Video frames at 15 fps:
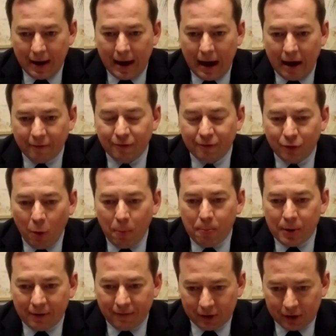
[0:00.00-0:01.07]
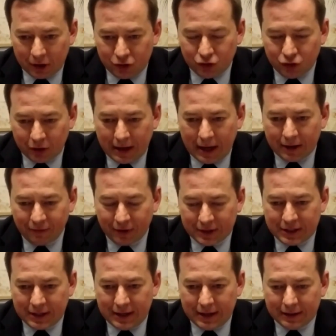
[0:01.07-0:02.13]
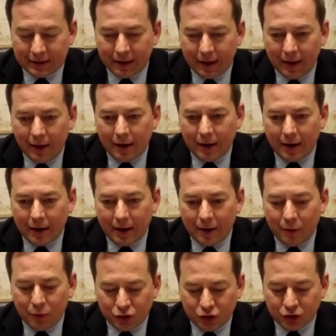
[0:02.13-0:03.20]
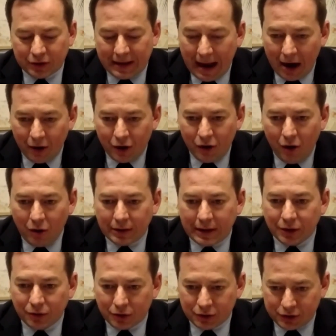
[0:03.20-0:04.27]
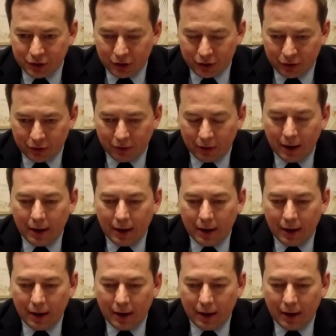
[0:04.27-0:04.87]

have no privilege to get fatigued. We should carry on and continue